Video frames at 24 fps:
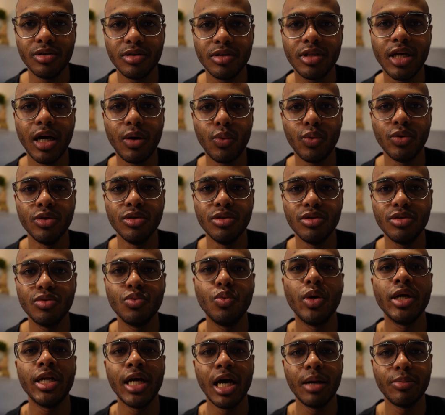towards
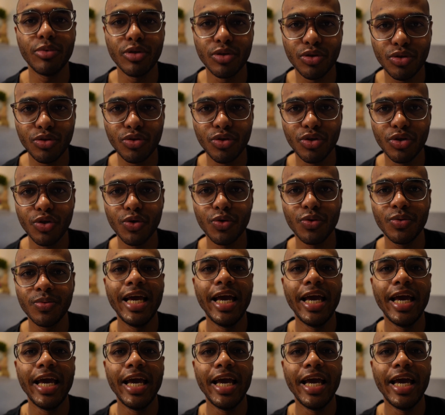what happens to you.